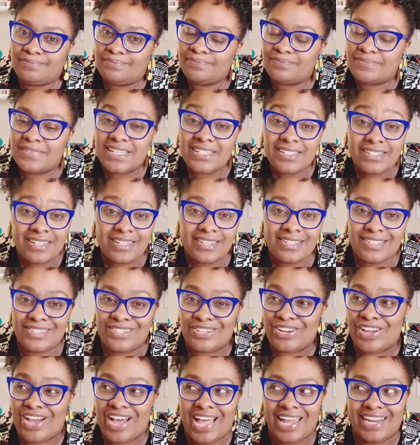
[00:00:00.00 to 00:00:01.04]
this is
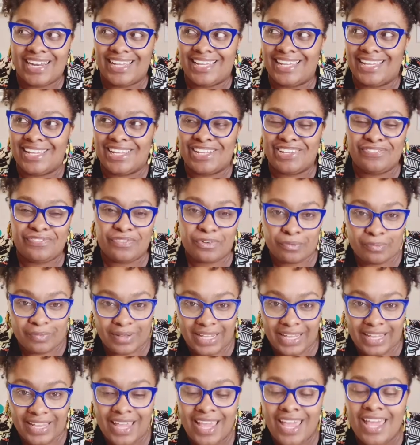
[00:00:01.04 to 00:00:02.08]
not it for
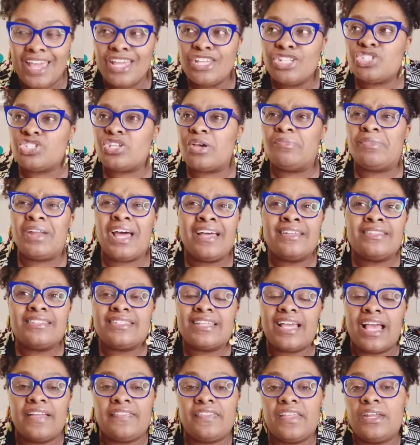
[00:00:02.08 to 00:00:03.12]
me. So I'm not
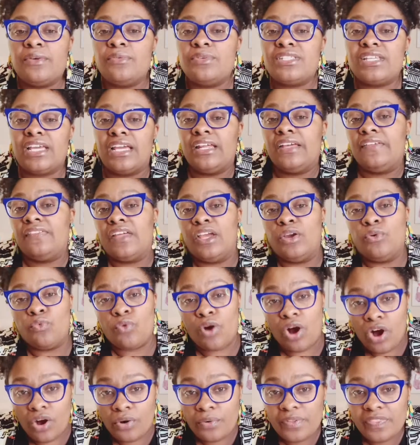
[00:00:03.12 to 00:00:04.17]
saying that it was anything
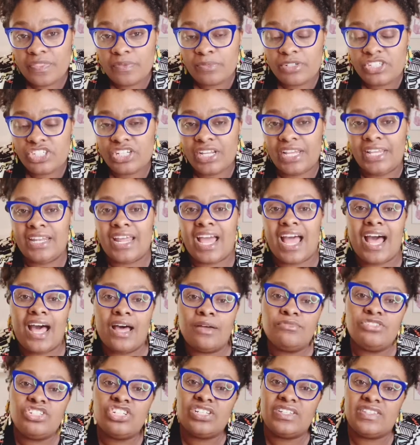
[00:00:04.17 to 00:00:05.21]
wrong with the machine.
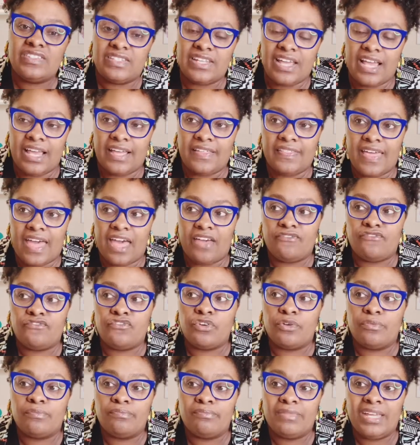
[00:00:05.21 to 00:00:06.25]
I'm just saying that
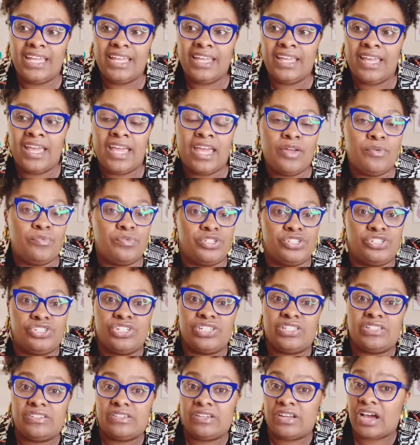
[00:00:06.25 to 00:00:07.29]
for me, it was
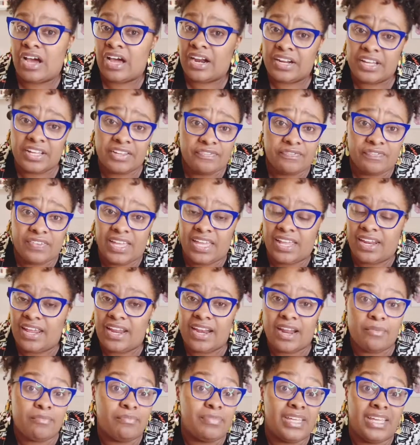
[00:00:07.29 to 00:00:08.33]
just not a good fit.
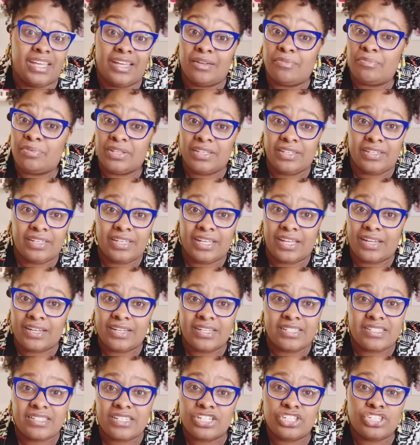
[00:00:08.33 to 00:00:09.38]
And I'm being completely
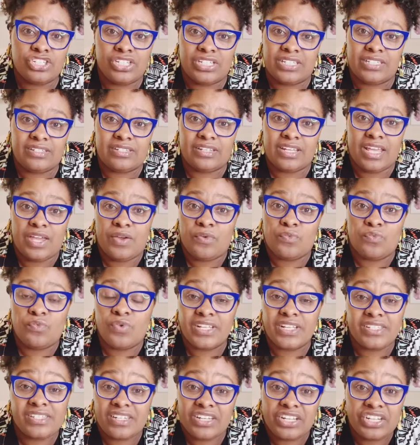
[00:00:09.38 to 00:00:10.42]
honest. It
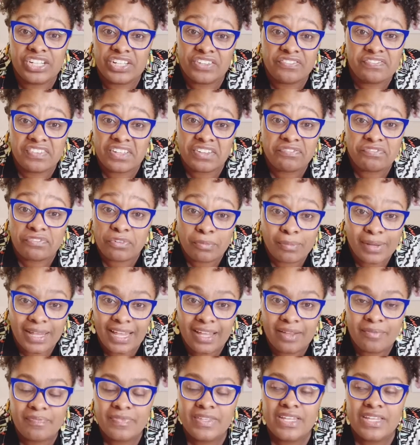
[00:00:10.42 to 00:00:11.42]
wasn't a good fit for me.